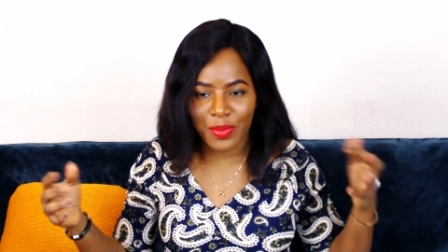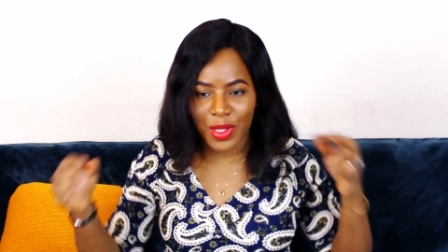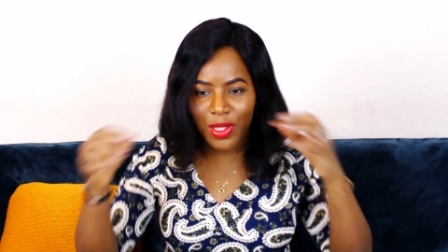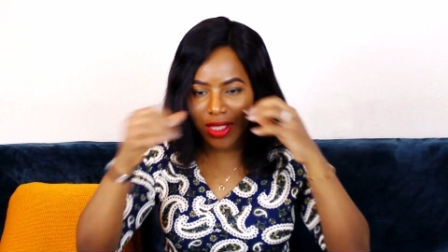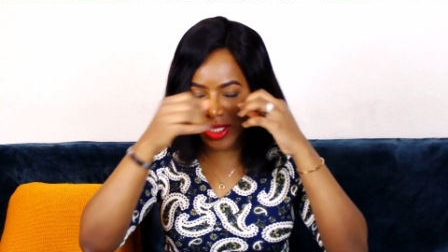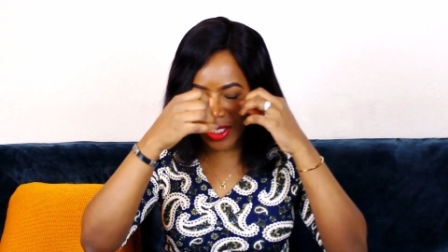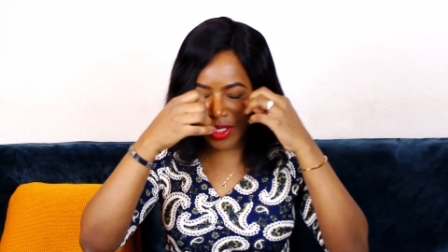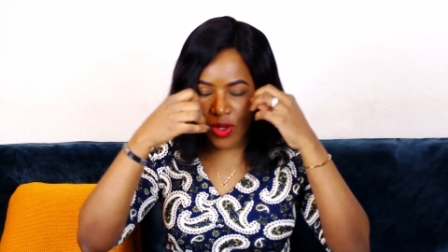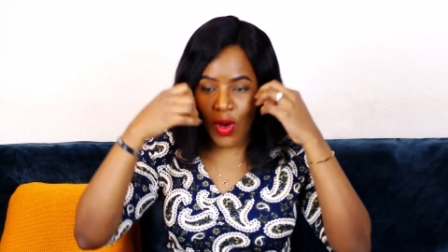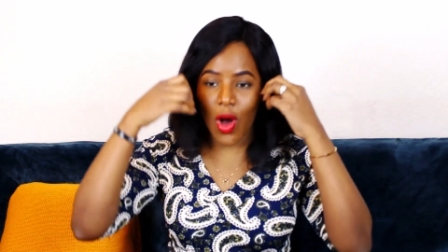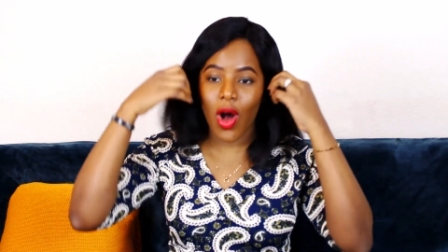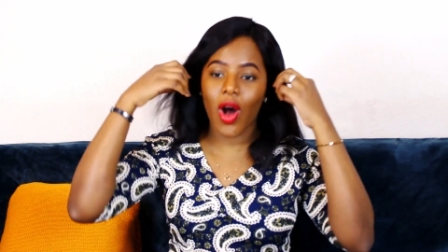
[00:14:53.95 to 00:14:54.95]

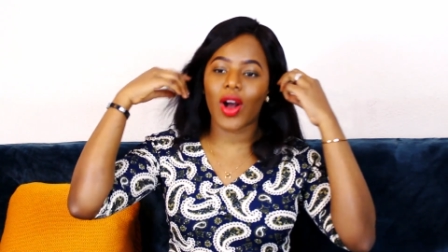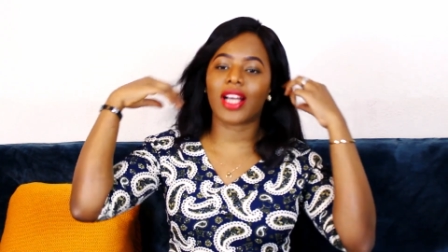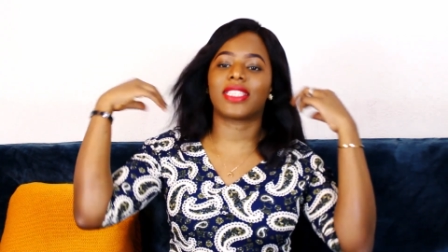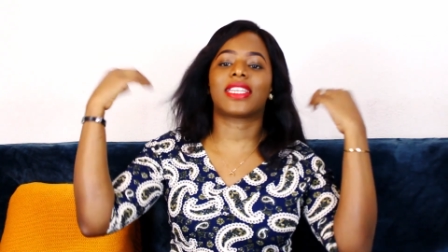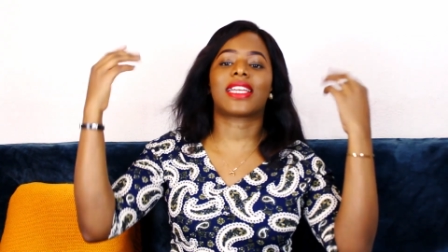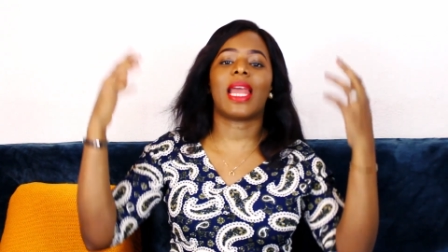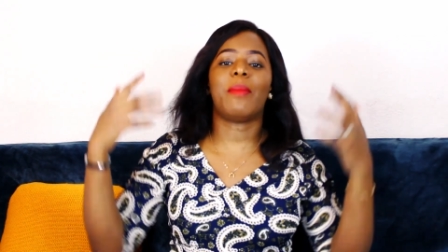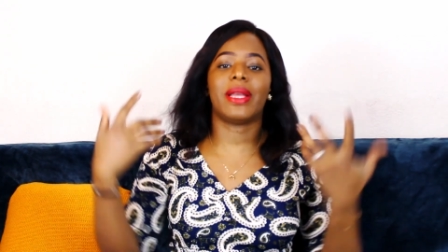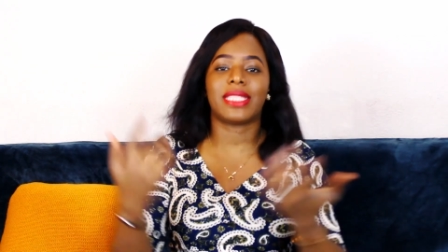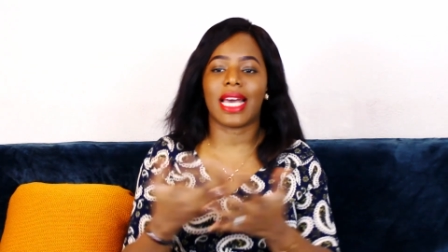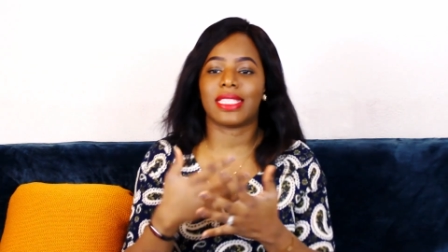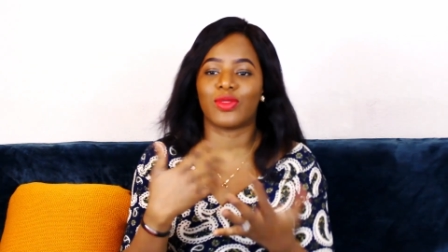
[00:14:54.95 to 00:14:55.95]
The climate
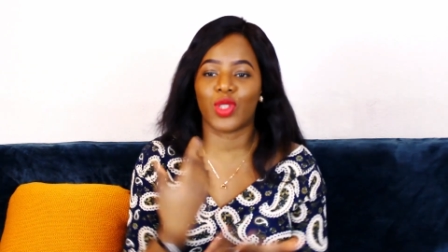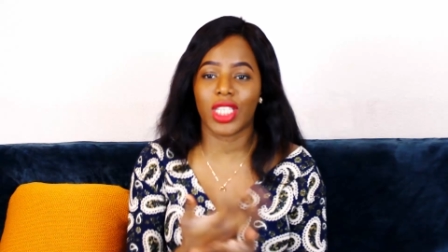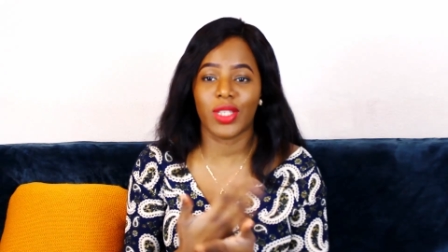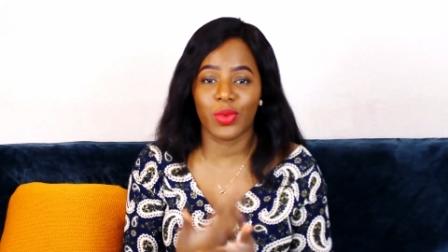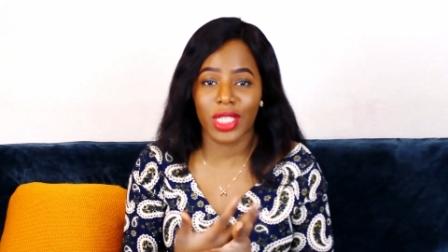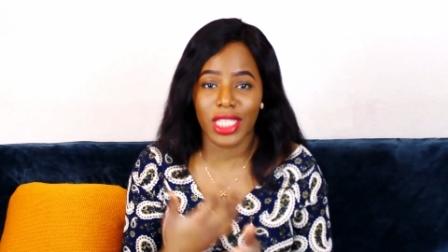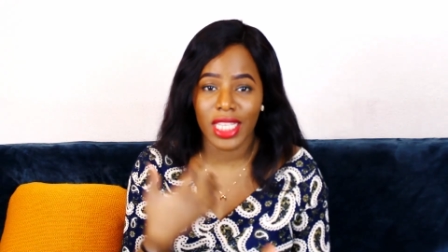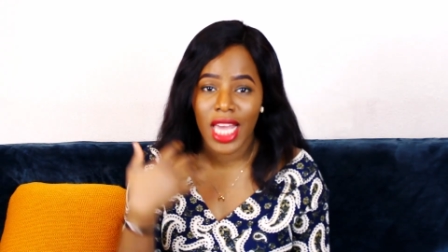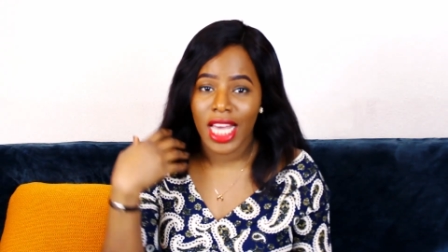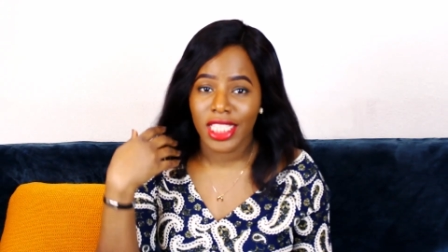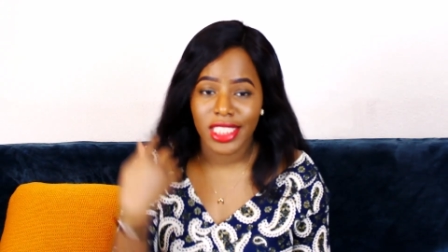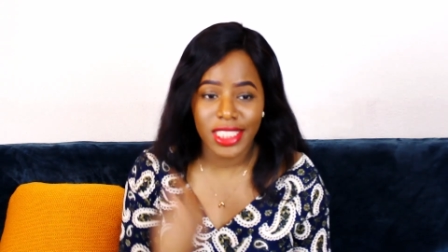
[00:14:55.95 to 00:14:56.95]
has really
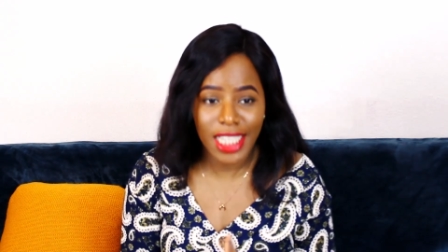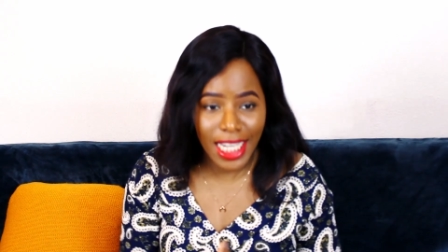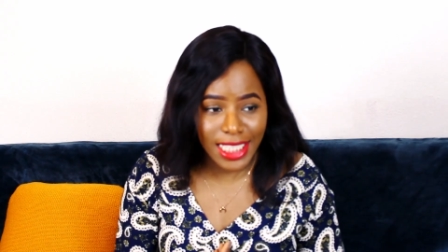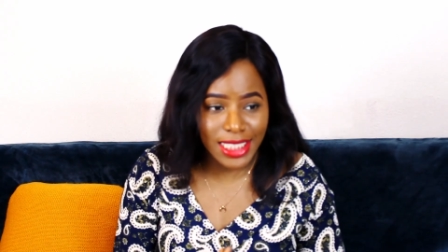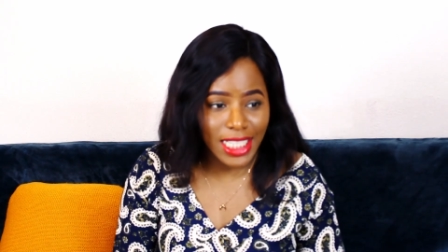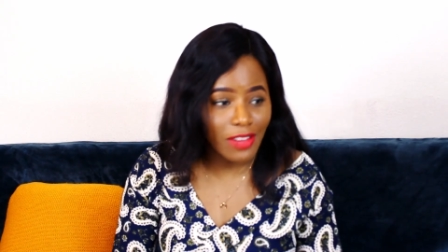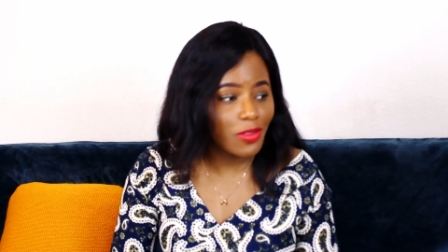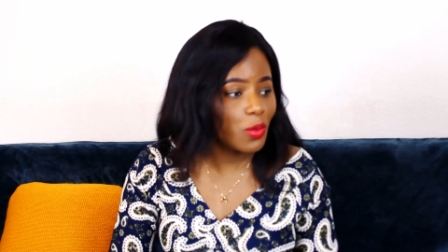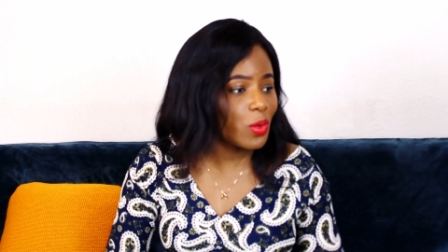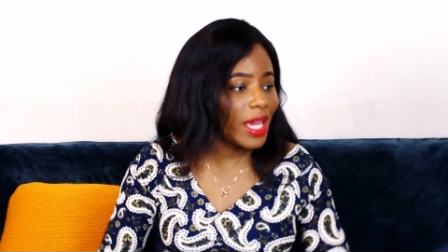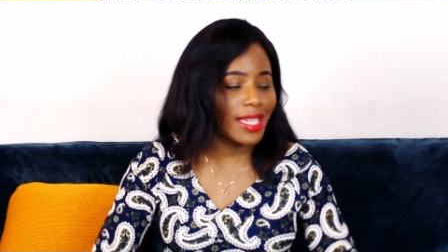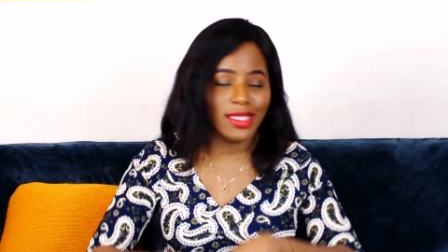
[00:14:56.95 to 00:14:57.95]
changed.
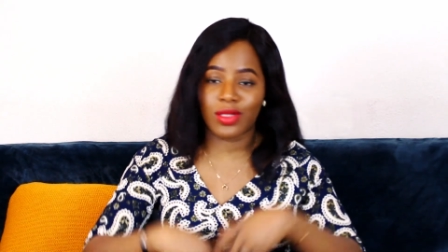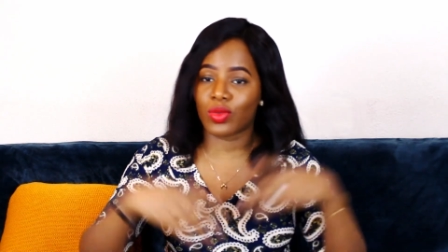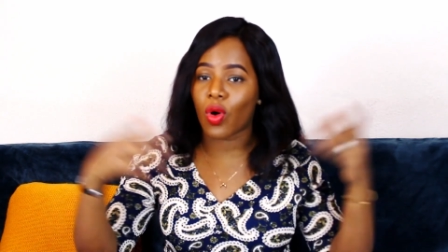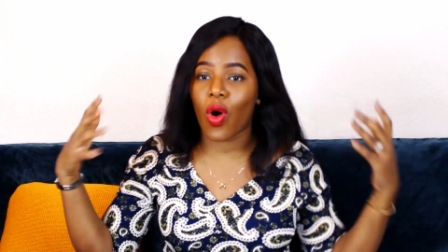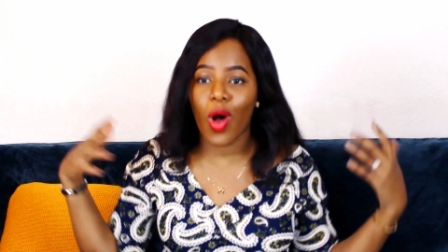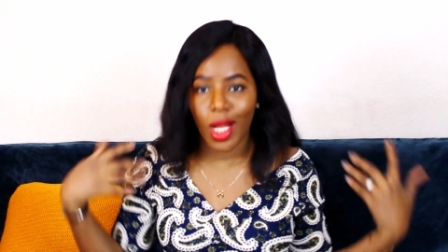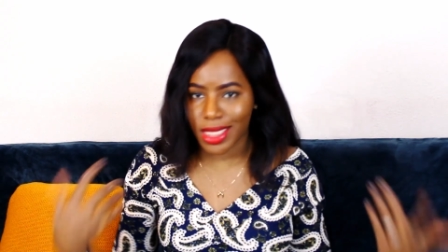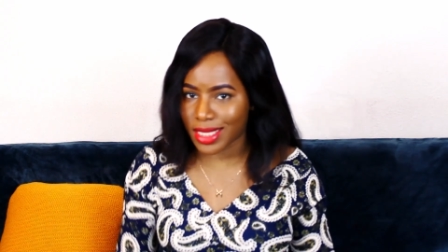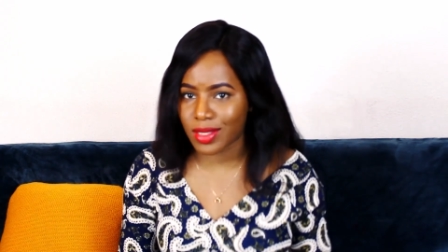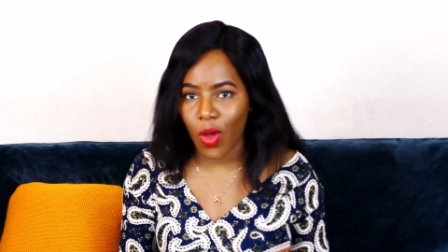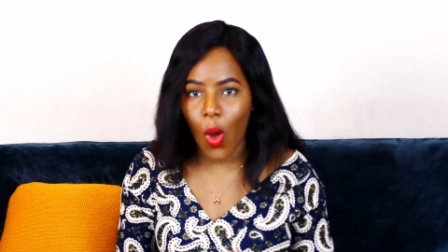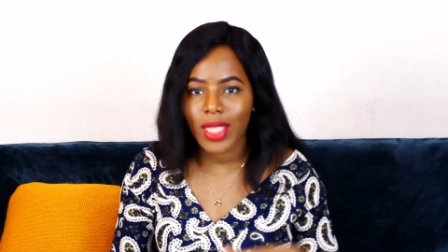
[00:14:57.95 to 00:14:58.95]
Everywhere is hot,
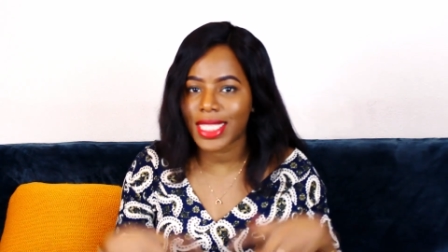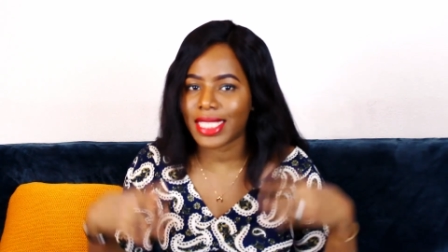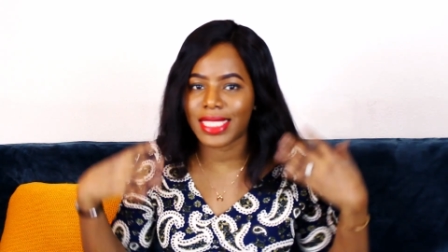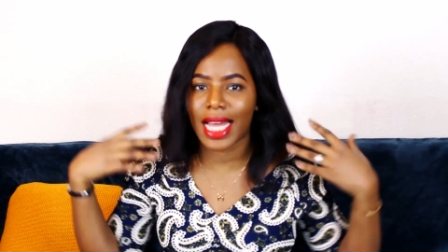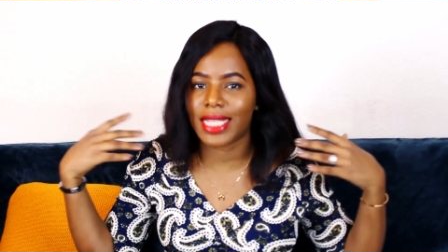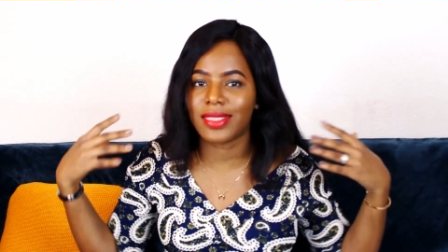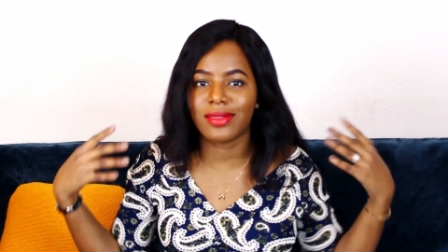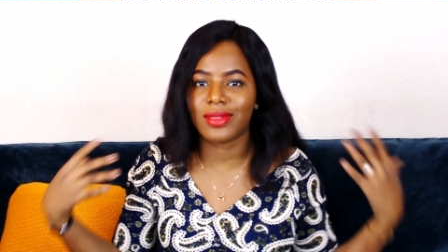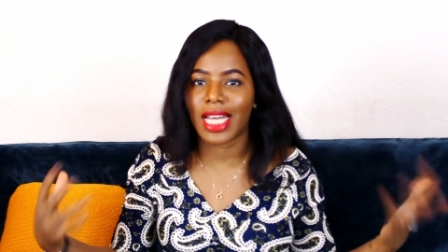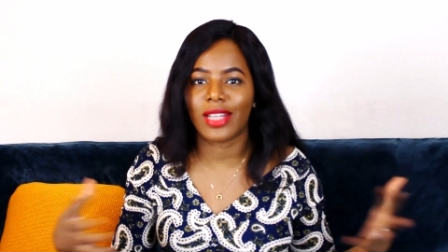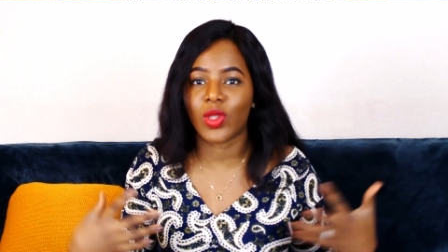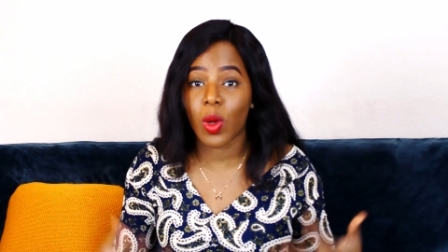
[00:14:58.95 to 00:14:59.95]
hotter than
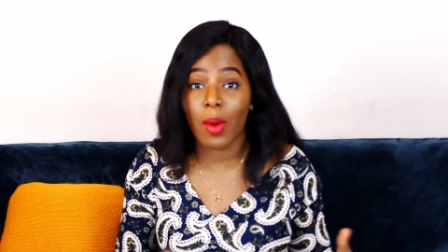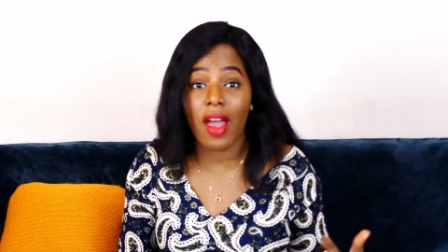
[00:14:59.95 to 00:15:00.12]
normal.